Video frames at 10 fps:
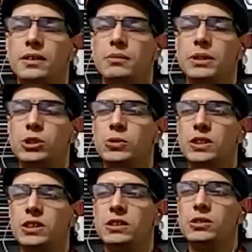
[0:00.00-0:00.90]

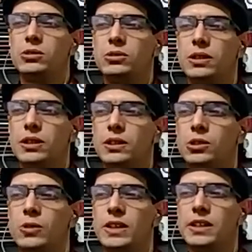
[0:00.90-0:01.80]
between
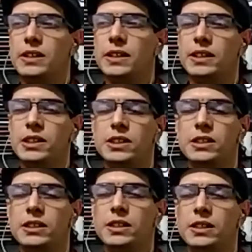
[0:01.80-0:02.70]

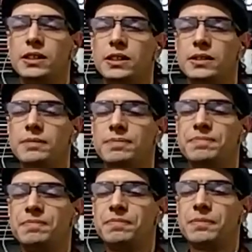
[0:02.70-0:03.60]
2019
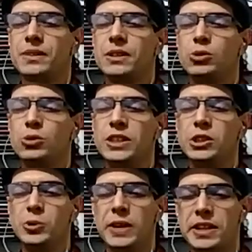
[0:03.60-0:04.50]
and
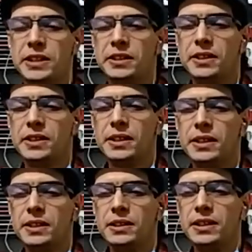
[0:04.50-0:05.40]
2020.
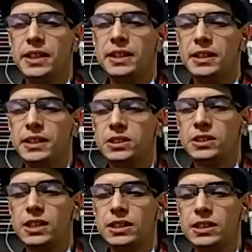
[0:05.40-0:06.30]
Then it
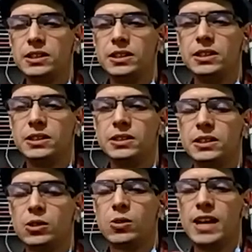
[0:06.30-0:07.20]
started
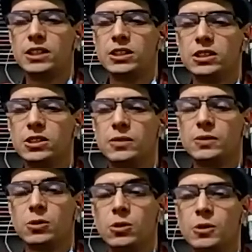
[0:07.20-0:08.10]
the crisis of
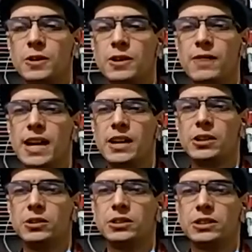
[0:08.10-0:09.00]

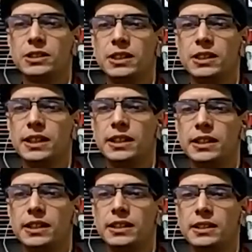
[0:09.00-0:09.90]
coronavirus,
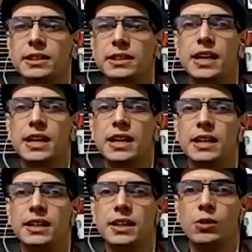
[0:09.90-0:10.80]
and
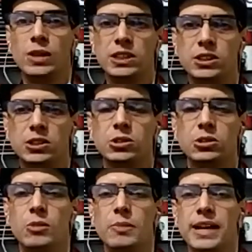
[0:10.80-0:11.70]
I wanted
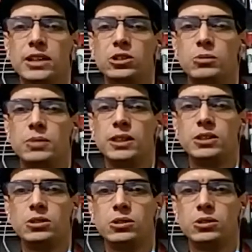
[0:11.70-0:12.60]
to go back to
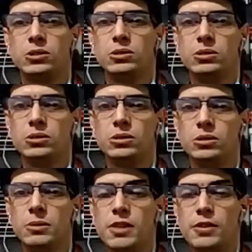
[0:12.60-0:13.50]
Brazil to
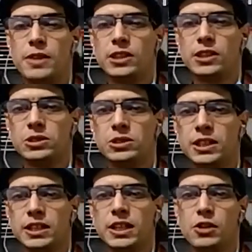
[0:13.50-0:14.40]
do my things, to
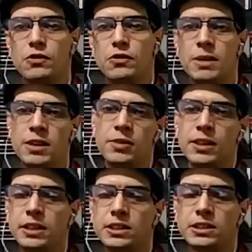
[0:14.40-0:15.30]
take care of my
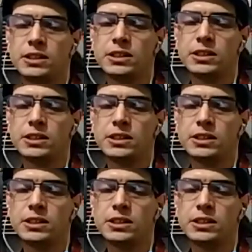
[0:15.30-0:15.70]
things.